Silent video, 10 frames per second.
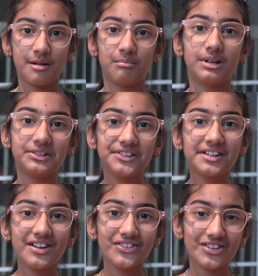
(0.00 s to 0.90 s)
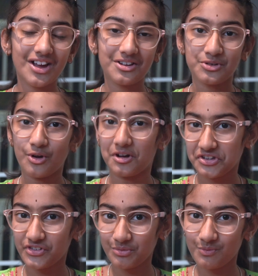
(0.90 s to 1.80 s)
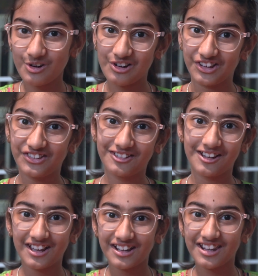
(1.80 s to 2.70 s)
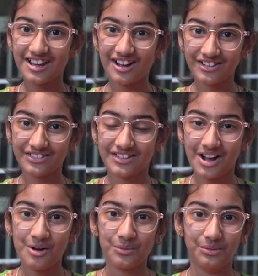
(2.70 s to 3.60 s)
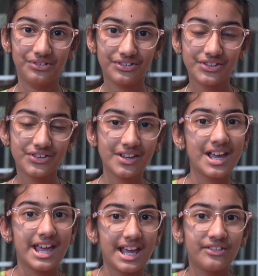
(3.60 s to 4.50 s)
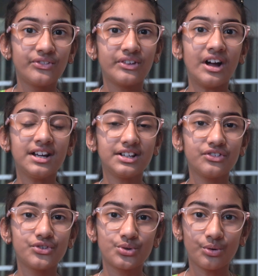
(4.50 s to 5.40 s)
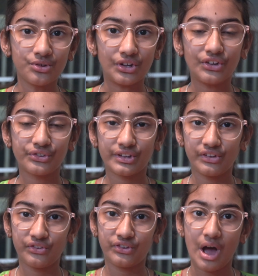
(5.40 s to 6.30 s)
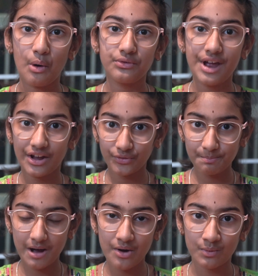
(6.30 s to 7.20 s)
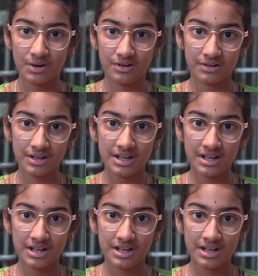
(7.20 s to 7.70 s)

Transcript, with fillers: Mantras are not just words, they are sounds. And science shows us that sound has power.